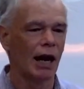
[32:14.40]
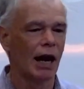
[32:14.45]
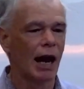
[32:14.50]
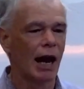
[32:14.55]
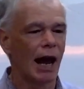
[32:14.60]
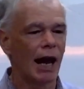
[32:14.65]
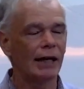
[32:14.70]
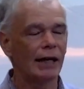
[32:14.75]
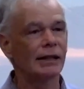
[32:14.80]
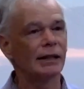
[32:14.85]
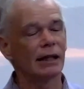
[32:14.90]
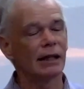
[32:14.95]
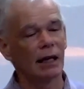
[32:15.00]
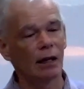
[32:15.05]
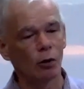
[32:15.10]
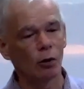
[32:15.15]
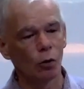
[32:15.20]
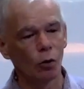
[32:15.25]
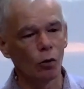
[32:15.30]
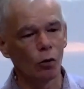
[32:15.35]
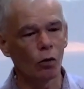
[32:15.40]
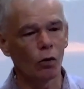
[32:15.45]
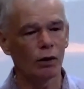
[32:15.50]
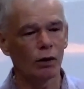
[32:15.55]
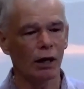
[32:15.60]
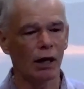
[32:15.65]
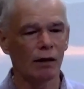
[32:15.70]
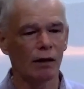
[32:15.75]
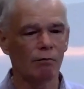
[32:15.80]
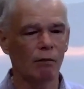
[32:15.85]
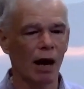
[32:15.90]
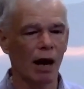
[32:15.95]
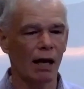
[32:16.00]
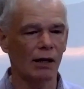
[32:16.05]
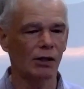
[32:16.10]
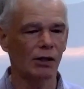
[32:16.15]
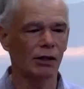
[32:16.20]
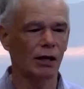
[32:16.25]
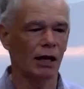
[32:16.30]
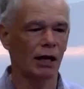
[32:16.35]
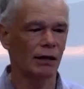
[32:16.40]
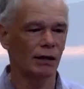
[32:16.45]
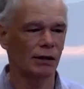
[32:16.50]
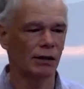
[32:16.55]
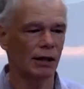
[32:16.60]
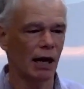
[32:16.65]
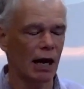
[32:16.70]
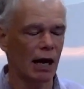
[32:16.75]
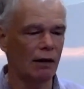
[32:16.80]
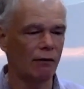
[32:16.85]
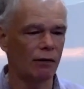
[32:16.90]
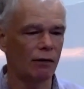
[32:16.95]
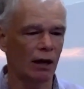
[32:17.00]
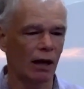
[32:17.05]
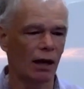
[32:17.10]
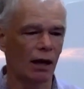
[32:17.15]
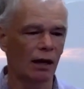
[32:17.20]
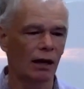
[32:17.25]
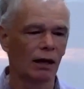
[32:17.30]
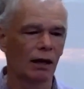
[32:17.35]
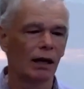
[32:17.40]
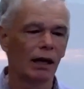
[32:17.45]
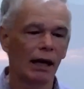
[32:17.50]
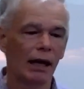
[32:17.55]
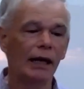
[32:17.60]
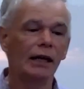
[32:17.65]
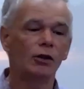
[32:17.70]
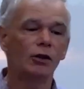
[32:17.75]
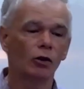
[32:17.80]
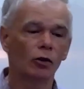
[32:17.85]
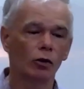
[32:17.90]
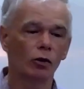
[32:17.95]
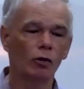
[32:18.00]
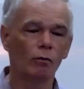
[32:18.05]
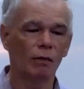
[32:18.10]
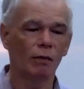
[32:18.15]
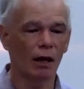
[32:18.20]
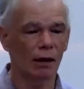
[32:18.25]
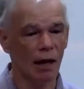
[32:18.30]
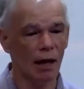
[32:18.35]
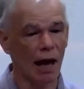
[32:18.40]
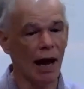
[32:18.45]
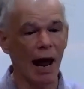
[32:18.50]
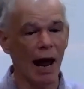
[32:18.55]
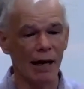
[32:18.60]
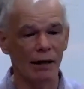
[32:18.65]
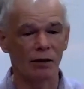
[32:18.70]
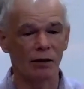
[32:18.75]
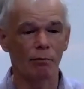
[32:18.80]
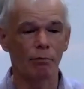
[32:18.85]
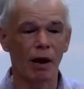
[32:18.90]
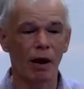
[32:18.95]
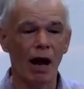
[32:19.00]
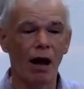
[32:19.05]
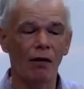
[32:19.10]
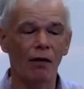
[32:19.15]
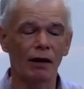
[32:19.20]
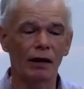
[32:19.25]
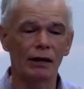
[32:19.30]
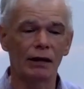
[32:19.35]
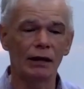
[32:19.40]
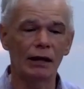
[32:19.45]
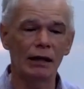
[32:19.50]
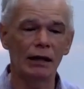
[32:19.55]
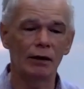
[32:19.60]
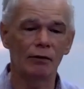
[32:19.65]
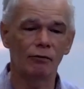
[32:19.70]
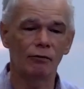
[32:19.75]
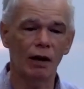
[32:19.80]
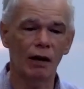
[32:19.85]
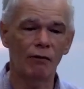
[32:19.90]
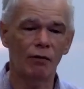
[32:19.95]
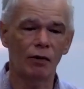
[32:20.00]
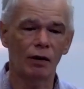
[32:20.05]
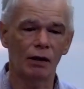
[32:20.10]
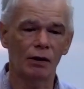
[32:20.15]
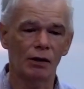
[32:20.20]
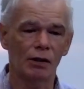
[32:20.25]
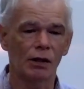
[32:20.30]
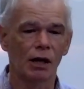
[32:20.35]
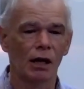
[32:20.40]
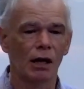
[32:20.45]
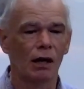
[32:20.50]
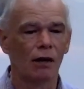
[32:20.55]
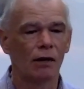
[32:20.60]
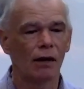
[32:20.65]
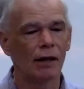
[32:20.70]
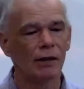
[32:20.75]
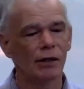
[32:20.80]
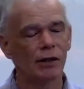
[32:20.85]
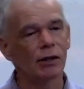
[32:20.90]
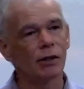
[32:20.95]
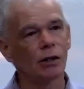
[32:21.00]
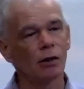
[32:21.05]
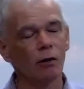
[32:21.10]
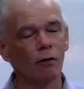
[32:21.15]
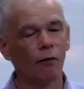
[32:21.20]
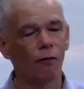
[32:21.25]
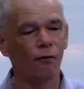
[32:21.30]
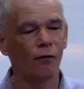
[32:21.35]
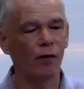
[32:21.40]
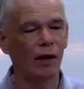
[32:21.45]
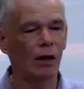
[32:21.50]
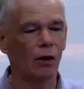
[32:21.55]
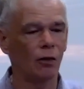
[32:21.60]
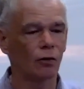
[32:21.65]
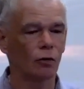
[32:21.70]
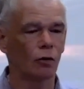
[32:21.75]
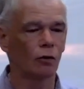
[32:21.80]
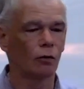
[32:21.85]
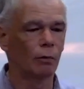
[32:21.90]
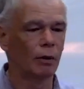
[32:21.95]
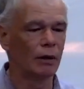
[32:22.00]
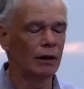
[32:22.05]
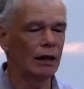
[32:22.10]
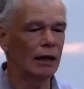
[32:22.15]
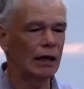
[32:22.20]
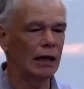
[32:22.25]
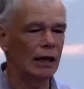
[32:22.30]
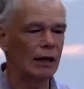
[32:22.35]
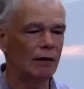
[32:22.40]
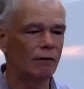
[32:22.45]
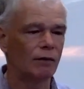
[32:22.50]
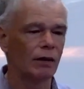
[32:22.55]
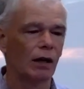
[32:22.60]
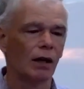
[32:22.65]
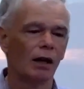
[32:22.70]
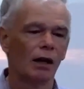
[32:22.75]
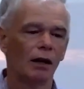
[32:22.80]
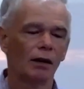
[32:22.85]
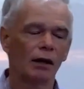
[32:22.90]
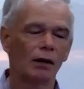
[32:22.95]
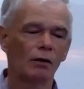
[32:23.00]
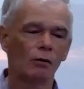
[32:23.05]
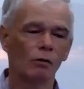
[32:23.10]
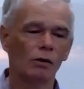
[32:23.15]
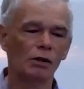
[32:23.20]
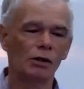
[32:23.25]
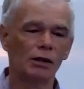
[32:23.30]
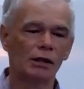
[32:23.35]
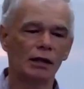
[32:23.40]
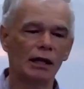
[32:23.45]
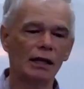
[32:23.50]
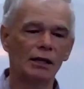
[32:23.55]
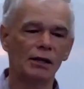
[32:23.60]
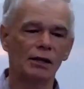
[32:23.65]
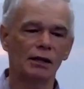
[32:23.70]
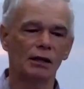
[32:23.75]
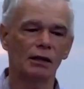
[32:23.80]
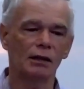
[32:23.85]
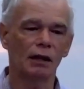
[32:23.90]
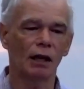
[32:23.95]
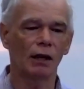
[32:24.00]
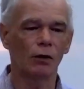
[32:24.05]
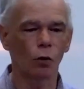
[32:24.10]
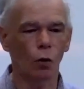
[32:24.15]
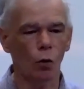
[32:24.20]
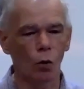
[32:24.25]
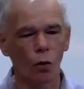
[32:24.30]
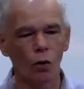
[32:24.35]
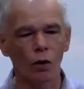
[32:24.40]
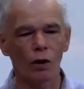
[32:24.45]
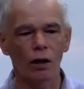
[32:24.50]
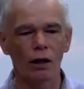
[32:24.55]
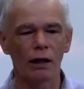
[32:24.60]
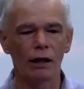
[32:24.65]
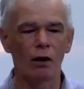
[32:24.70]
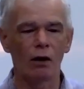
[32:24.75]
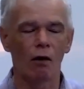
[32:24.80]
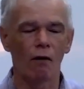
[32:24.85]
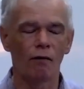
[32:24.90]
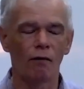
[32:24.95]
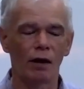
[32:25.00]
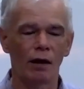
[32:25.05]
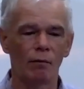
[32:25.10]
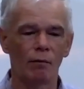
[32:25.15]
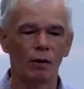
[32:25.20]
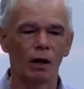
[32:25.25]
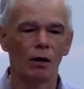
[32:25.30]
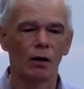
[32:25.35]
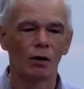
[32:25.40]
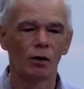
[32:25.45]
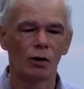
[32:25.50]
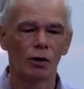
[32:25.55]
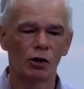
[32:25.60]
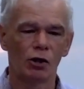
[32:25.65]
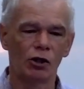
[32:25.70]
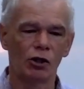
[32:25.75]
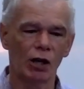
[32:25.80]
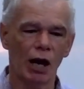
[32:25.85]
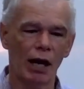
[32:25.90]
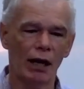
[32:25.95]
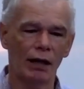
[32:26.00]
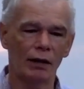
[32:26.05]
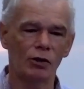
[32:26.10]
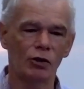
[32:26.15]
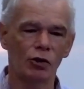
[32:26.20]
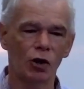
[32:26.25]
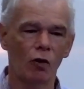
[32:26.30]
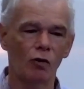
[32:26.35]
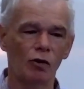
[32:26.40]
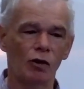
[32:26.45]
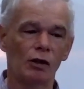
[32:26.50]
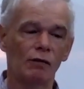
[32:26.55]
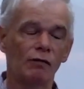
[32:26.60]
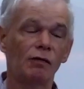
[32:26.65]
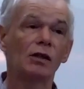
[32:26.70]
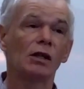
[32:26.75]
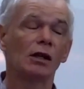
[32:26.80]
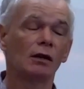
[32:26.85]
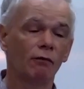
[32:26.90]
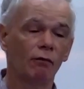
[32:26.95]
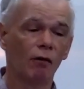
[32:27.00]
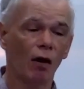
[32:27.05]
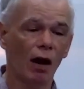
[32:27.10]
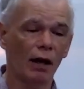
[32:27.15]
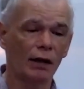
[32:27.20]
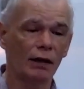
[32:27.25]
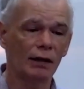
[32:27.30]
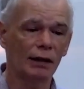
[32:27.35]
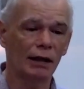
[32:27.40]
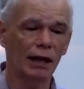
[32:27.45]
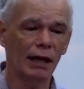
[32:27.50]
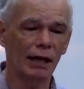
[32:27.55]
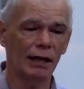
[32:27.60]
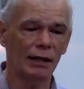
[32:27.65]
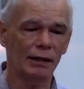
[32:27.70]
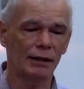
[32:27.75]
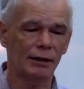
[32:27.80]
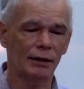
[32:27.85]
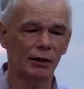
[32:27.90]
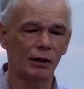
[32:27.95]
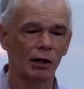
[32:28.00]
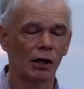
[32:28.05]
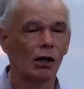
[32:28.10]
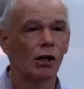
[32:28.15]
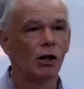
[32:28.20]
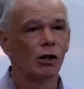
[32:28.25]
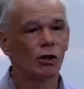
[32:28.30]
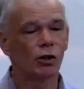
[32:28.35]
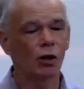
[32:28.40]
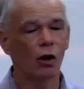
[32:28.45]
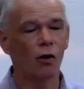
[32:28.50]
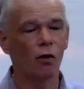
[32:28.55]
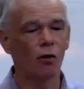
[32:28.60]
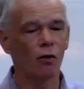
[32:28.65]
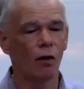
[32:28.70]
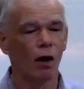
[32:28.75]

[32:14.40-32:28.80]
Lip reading: as their Lord and Master and Saviour, he to whom that they had to bow their knee in reverence, they still felt or believed that it was decent and orderly of them to shun Joseph's invited guests. So